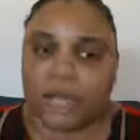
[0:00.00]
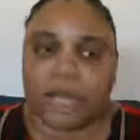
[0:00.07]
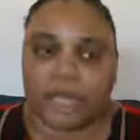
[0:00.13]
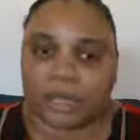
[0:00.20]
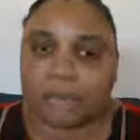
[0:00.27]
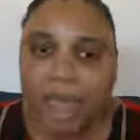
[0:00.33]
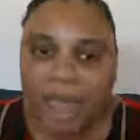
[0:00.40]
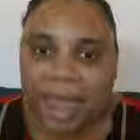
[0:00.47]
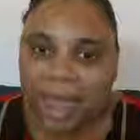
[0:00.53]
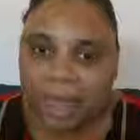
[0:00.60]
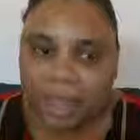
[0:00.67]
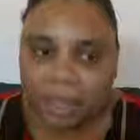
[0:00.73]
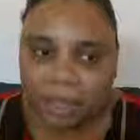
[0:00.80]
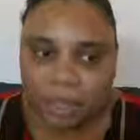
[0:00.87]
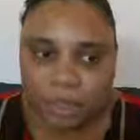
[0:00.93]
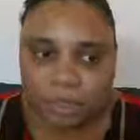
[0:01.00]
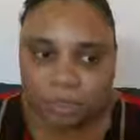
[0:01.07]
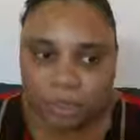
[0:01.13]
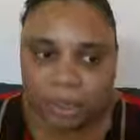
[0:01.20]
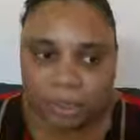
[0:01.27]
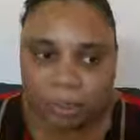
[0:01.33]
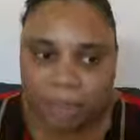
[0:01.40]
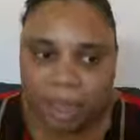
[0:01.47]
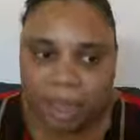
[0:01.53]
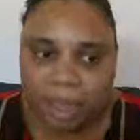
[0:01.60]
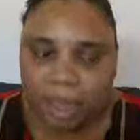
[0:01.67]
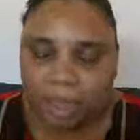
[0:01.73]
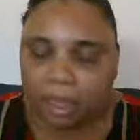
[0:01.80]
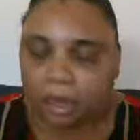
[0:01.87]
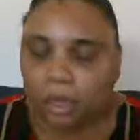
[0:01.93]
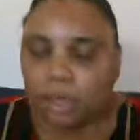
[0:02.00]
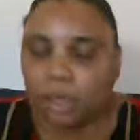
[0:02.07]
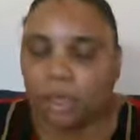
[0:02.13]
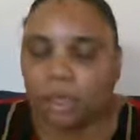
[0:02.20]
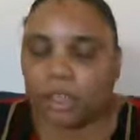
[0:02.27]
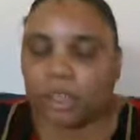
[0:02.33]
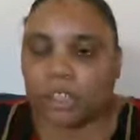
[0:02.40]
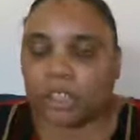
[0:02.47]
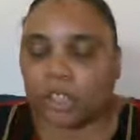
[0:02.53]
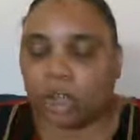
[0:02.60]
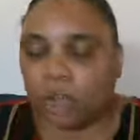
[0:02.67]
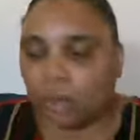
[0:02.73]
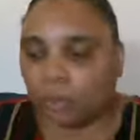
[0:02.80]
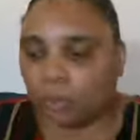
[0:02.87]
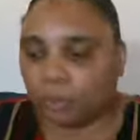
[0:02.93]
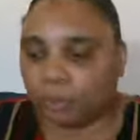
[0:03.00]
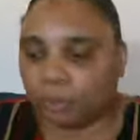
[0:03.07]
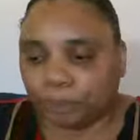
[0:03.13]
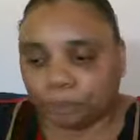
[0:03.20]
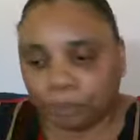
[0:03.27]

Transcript: It's bad. It's really bad. So